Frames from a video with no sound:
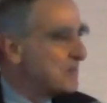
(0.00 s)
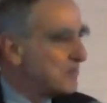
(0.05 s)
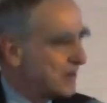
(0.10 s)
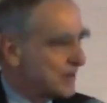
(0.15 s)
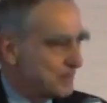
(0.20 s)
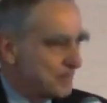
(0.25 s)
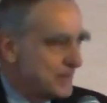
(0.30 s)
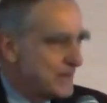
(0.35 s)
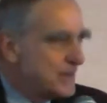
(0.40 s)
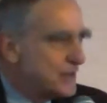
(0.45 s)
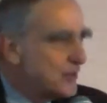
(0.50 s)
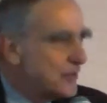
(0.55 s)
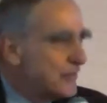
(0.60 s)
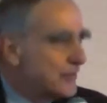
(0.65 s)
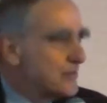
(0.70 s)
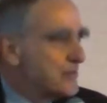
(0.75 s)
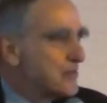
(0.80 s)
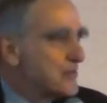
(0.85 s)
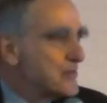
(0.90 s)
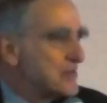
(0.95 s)
But being
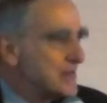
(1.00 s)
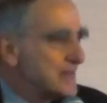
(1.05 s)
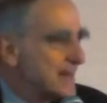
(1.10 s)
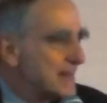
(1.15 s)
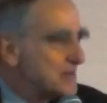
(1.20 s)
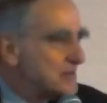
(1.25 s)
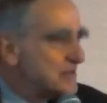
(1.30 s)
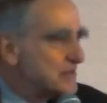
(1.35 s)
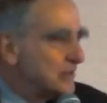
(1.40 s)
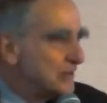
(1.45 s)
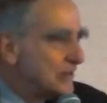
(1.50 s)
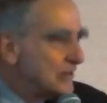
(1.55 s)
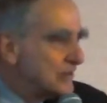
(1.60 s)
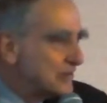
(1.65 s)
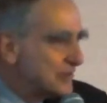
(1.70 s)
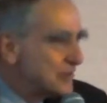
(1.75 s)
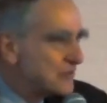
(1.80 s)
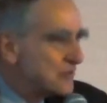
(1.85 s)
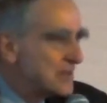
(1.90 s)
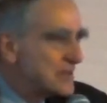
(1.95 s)
over 30, I was no
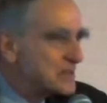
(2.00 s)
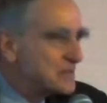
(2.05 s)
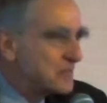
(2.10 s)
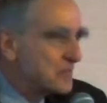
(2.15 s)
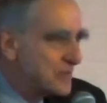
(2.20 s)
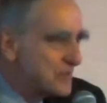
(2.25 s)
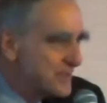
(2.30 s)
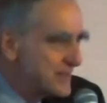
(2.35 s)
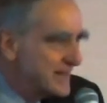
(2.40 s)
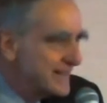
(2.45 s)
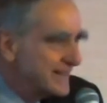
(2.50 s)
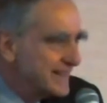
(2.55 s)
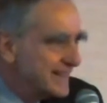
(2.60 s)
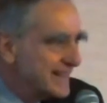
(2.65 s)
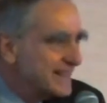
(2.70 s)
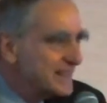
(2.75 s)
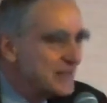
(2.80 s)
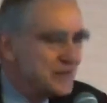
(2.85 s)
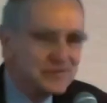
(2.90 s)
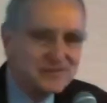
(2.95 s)
longer trustworthy
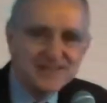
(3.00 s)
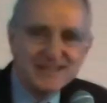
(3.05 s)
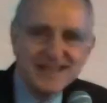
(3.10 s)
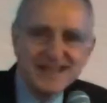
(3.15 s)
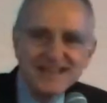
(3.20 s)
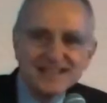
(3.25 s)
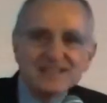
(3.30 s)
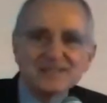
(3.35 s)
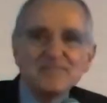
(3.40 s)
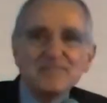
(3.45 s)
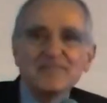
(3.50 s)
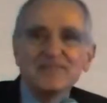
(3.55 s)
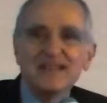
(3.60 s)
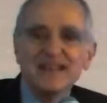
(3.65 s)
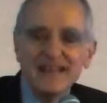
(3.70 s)
in those days.